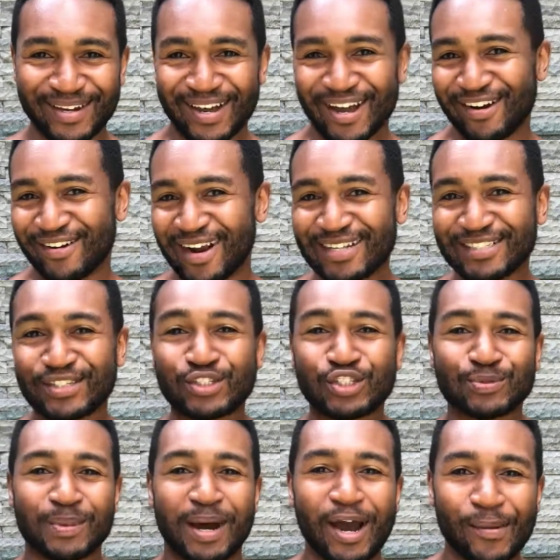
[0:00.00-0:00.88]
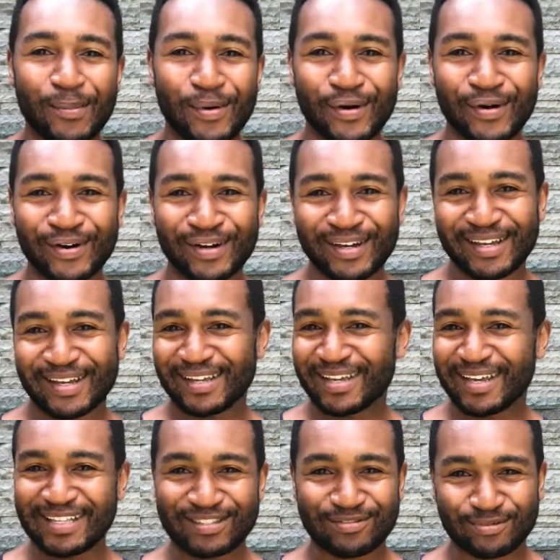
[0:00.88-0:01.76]
All right, so smile more.
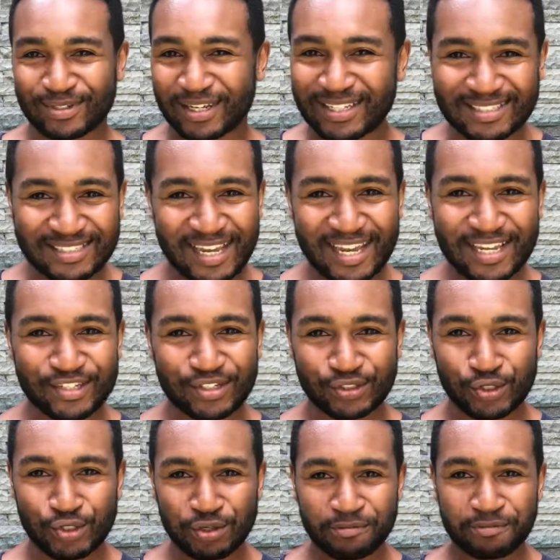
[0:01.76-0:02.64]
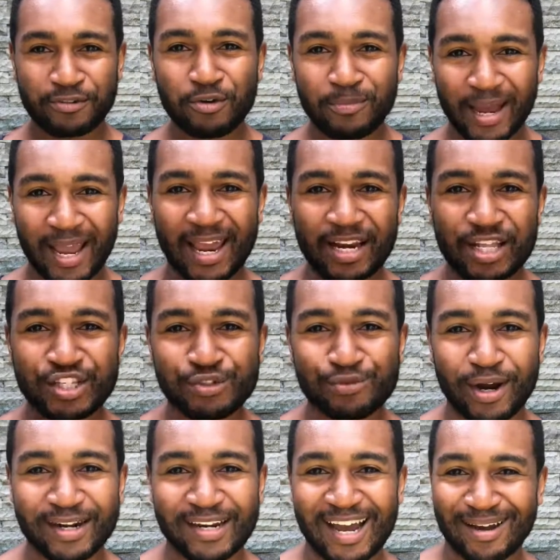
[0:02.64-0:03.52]
It's contagious. You can feel my energy
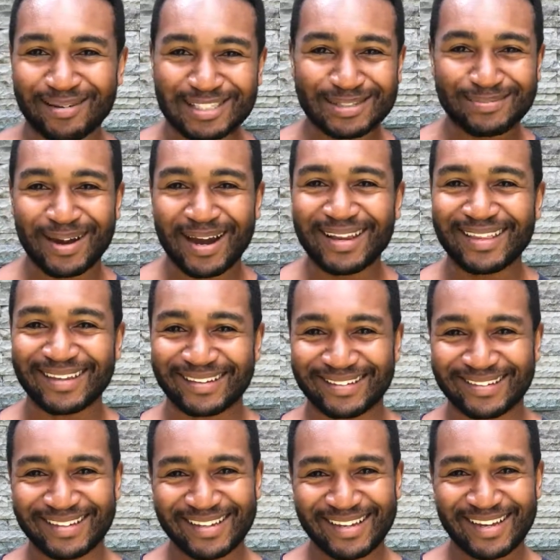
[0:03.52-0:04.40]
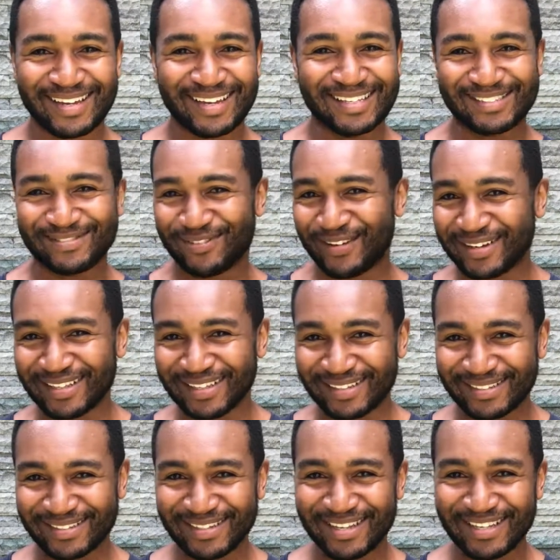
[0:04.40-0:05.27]
right now. I'm smiling. It's funny.
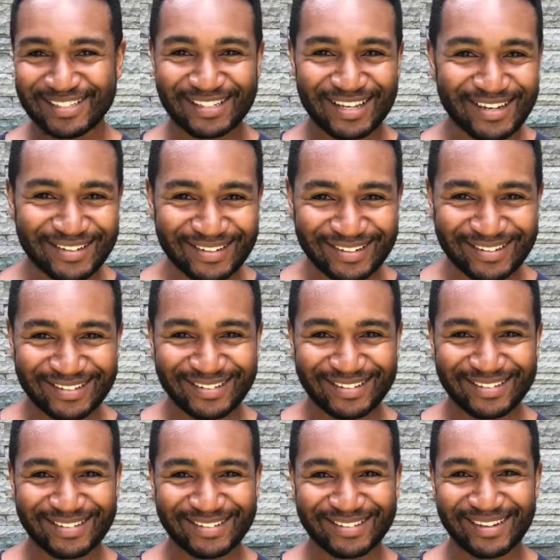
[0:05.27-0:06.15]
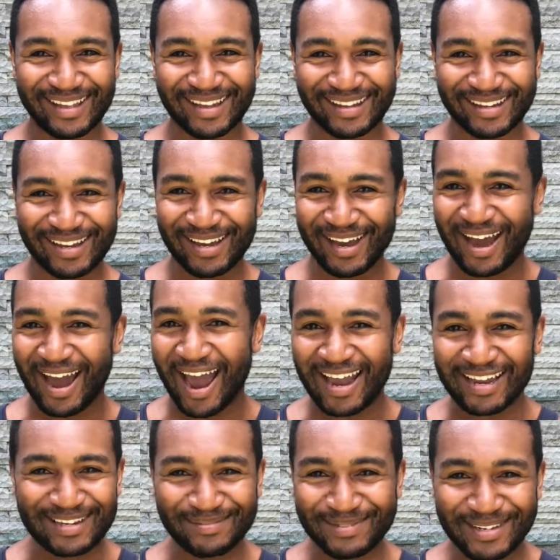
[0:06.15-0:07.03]
It's good. Like,
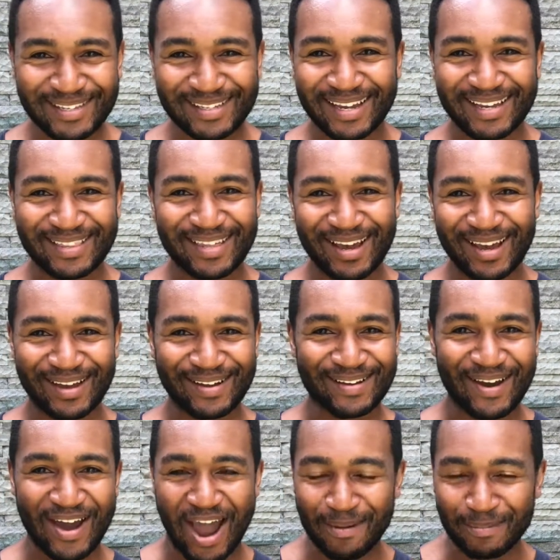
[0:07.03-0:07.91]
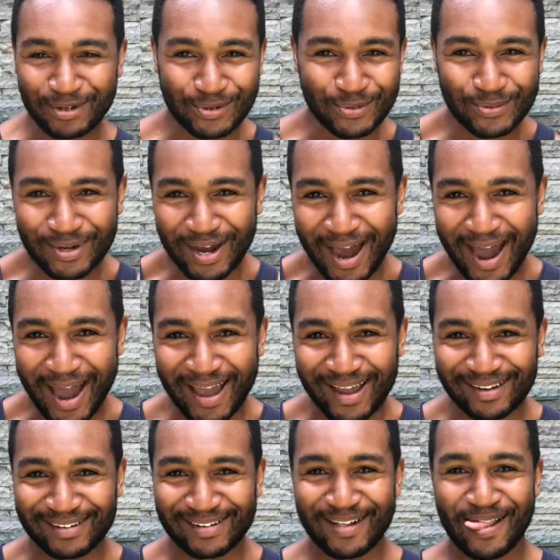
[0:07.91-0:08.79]
I communicate that I'm a cool guy
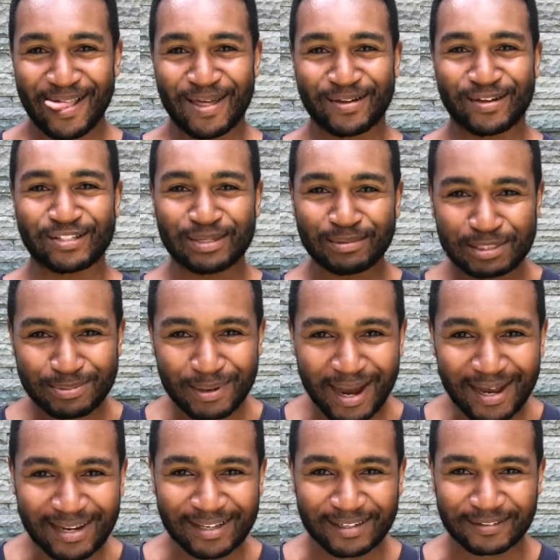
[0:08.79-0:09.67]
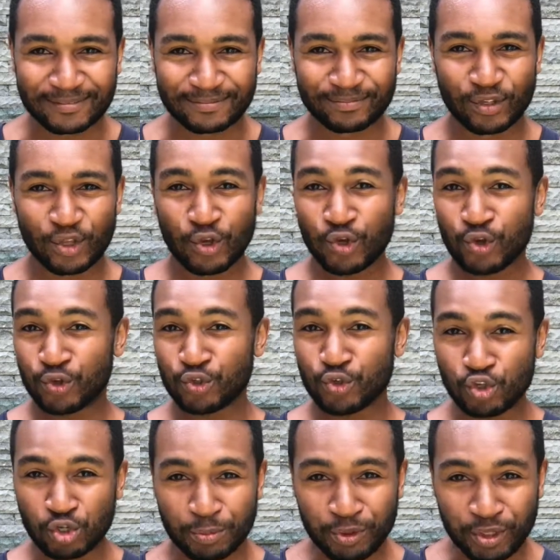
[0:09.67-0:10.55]
because I'm smiling.
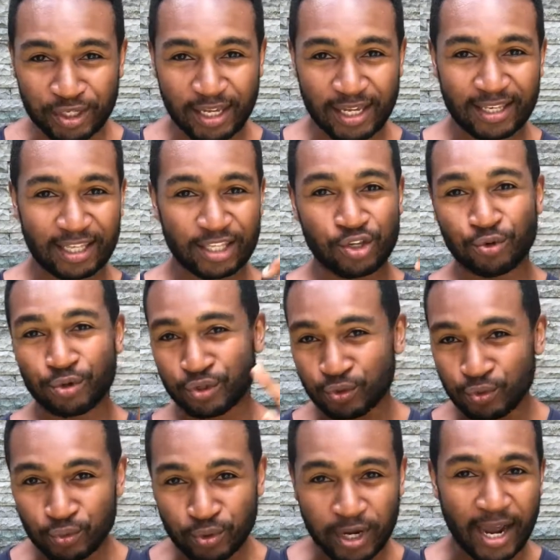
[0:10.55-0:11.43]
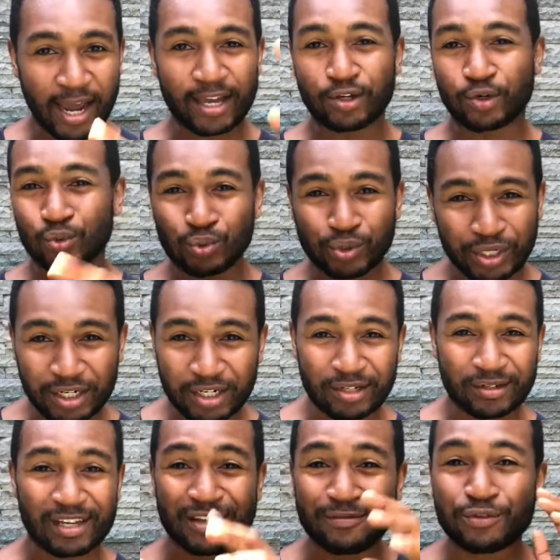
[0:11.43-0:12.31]
You communicate that you're a cool guy, cool
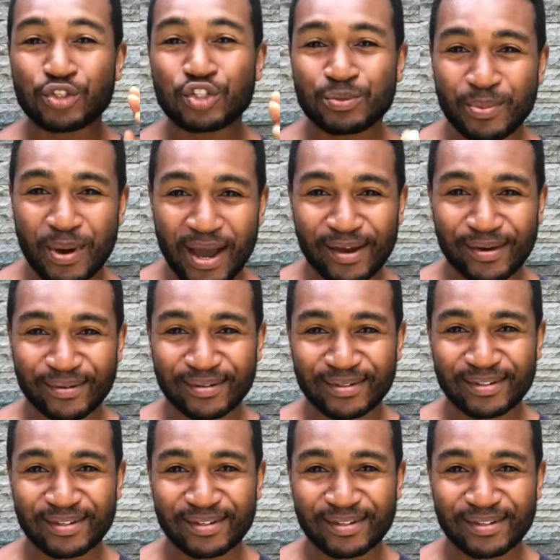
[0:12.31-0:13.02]
girl if you smile.